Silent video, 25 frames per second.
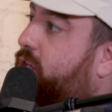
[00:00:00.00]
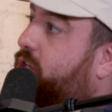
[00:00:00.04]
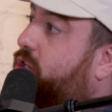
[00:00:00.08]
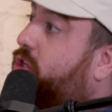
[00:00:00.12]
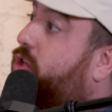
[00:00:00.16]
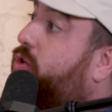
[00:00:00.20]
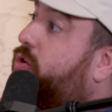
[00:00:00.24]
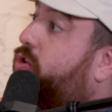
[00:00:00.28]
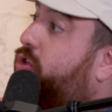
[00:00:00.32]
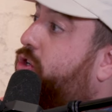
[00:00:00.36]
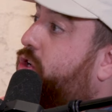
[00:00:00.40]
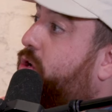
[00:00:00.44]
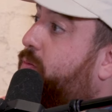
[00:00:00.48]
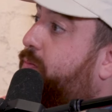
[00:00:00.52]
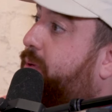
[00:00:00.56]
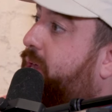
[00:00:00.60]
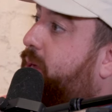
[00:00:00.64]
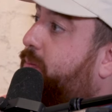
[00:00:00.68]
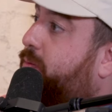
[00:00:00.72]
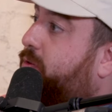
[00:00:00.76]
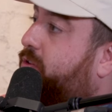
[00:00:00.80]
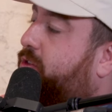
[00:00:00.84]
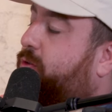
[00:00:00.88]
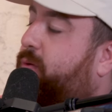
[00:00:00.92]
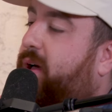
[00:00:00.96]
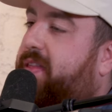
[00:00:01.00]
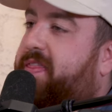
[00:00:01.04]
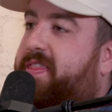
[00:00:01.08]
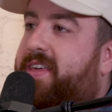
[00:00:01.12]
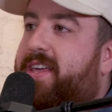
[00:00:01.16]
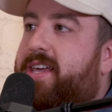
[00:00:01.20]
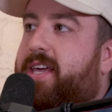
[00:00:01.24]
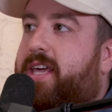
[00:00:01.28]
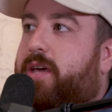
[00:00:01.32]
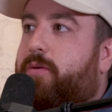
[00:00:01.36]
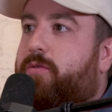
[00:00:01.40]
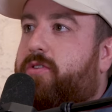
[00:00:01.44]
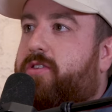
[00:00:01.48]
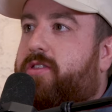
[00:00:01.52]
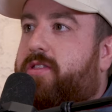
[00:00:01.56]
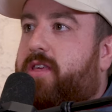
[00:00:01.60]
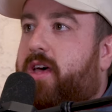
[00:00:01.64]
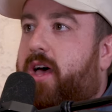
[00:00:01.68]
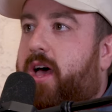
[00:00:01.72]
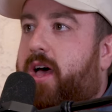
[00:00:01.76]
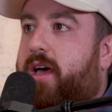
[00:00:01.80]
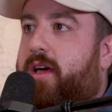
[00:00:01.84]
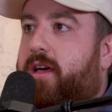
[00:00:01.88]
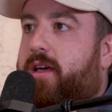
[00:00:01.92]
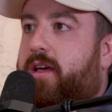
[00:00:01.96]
YouTube people. So I think it was the